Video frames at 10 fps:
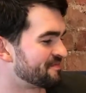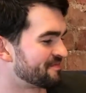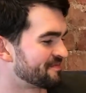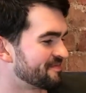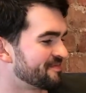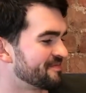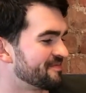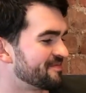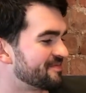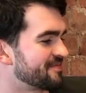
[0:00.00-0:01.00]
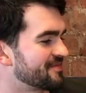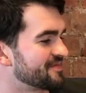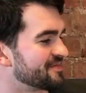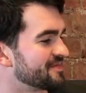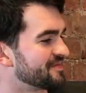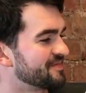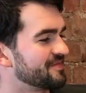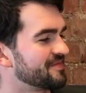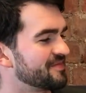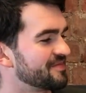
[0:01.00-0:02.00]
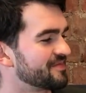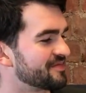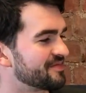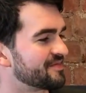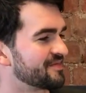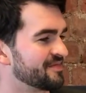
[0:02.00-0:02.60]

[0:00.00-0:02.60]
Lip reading: Nobody speaks.